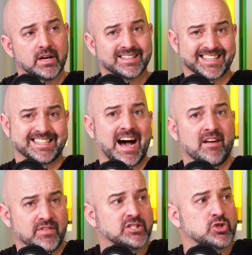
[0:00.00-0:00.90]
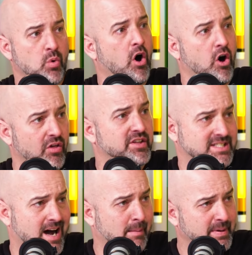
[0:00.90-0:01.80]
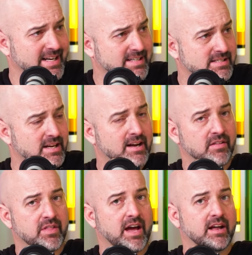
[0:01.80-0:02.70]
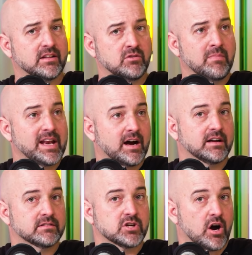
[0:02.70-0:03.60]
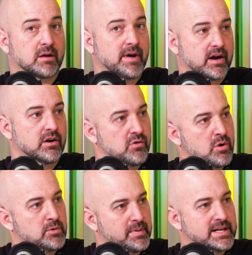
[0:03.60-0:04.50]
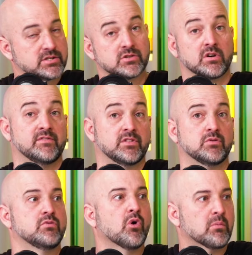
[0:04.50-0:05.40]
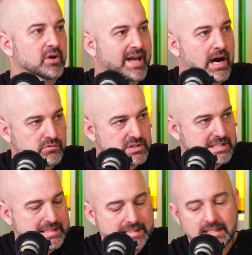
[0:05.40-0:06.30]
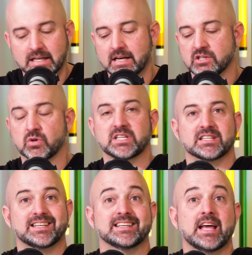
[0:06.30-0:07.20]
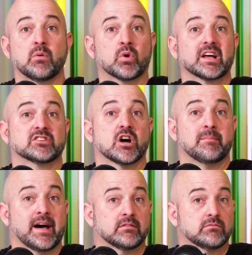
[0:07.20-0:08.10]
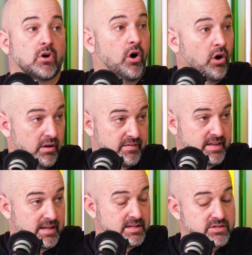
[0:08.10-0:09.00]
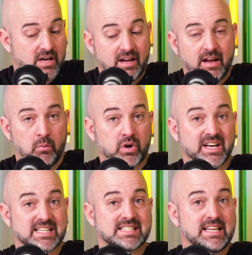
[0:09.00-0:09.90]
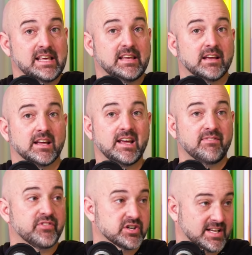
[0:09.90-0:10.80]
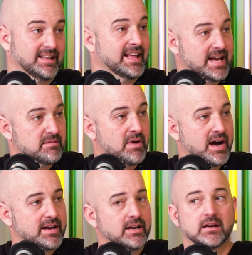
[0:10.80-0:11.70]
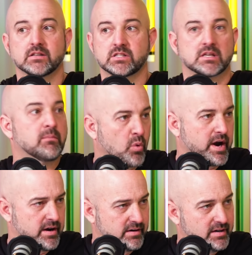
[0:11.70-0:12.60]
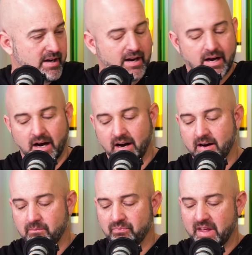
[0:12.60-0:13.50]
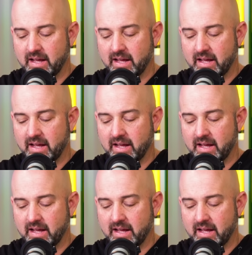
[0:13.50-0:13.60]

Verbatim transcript: to dive into all the topics that you may not talk about on a normal basis or even through normal counseling. Mm-hmm. So it just says, hey, we're going to talk about all of these, and we're going to see if there's a landmine somewhere. Mm-hmm.